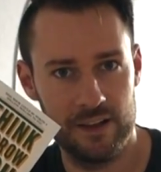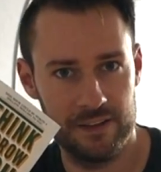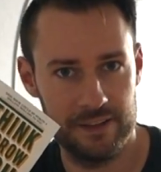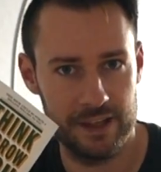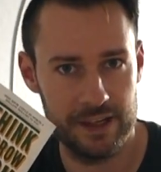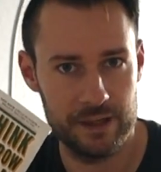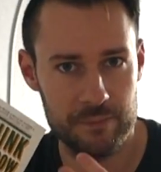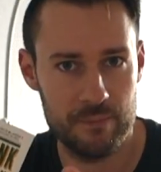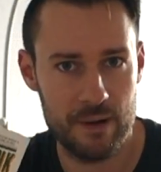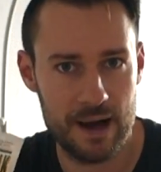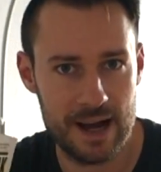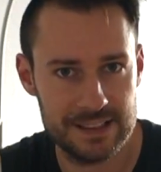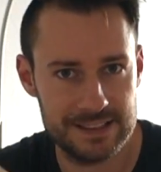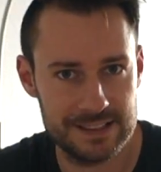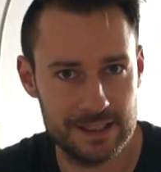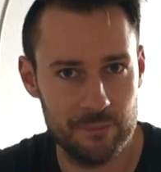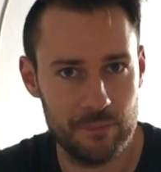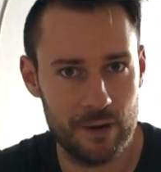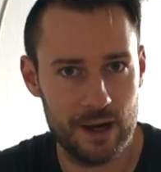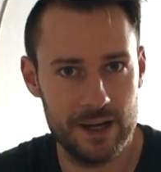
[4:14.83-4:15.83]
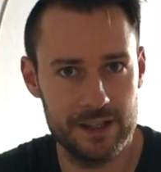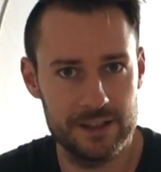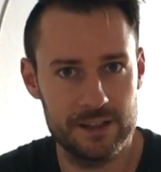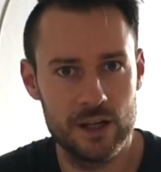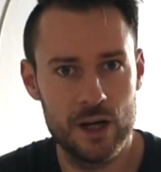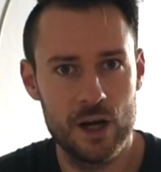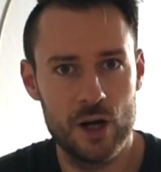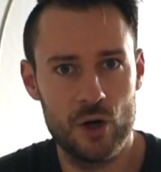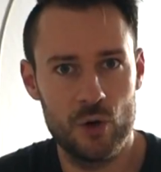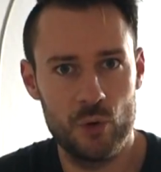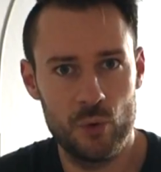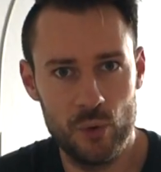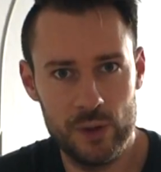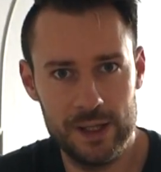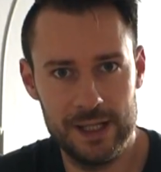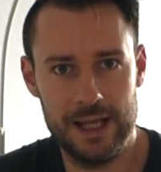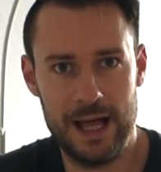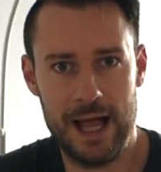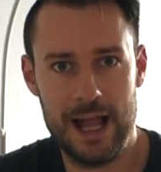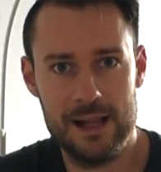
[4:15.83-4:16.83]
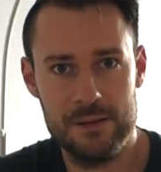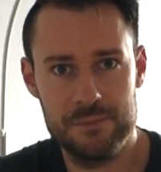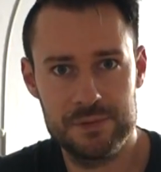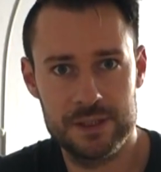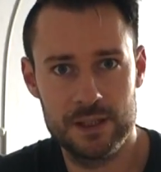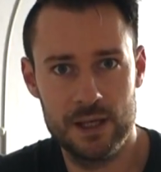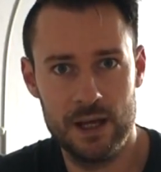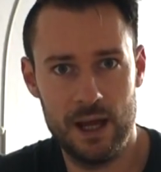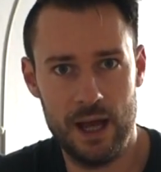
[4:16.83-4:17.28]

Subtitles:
that a mastermind really helps.